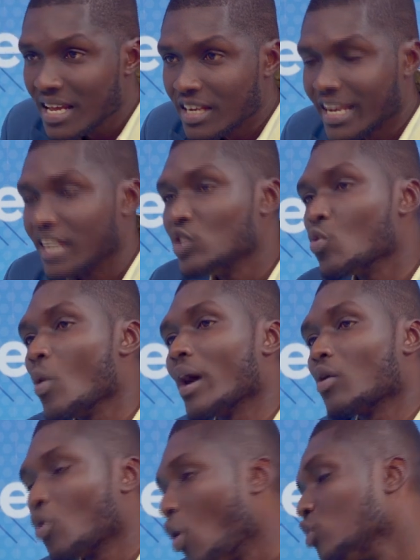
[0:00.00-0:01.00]
then you were
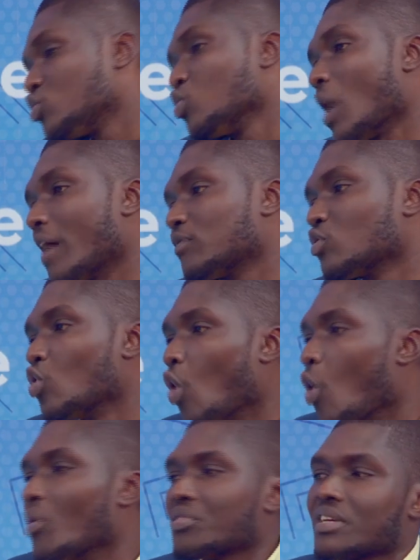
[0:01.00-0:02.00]
going to have to
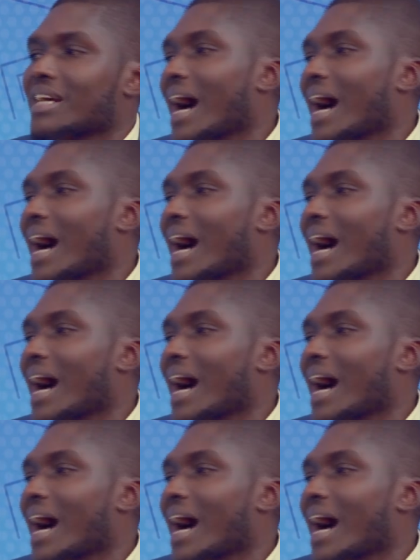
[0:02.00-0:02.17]
go with